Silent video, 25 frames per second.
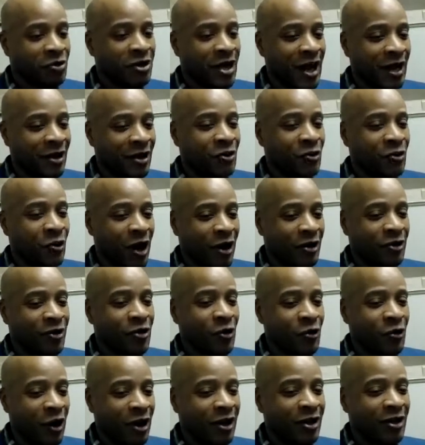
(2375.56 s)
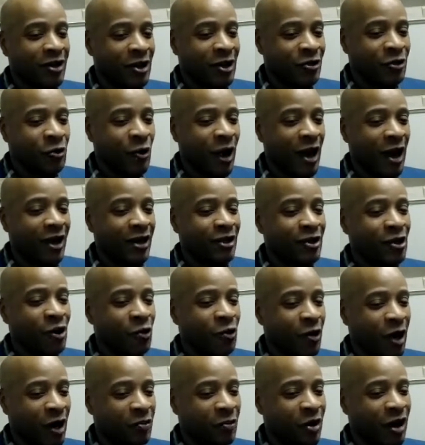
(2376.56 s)
you think your
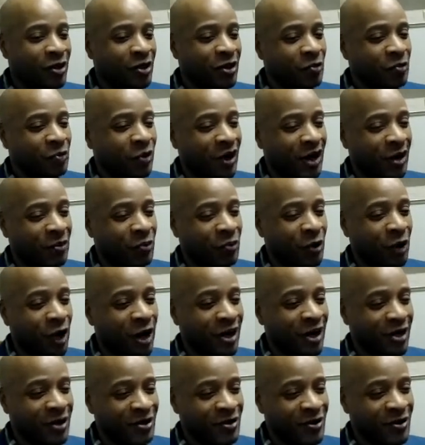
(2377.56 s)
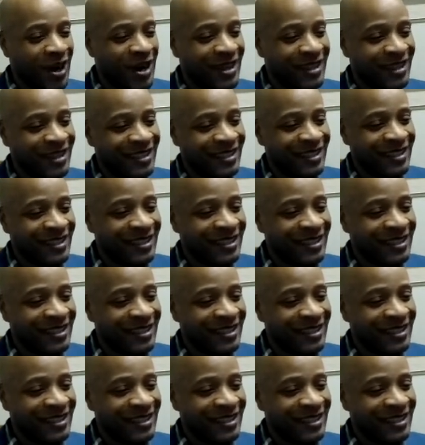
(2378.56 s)
grandmother's prayers, right?